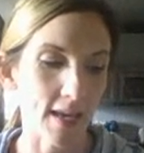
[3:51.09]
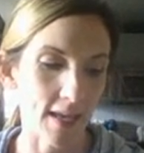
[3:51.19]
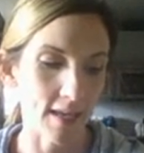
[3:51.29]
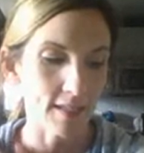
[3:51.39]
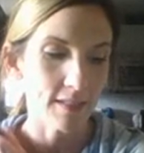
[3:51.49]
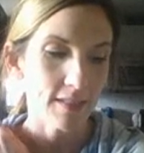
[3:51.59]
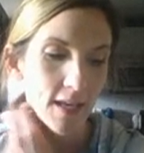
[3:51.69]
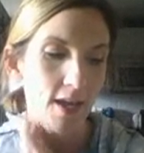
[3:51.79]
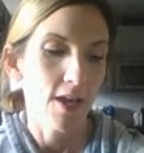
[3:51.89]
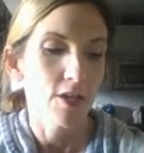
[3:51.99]
is
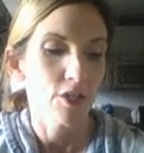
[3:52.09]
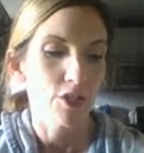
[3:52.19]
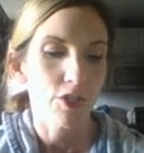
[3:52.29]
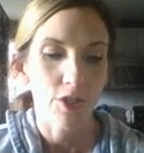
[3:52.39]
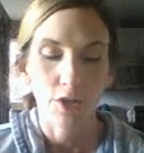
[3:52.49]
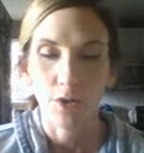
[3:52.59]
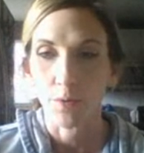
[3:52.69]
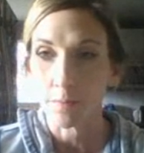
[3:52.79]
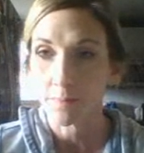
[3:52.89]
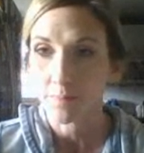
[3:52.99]

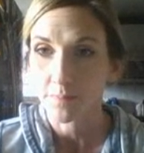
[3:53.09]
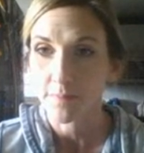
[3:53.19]
to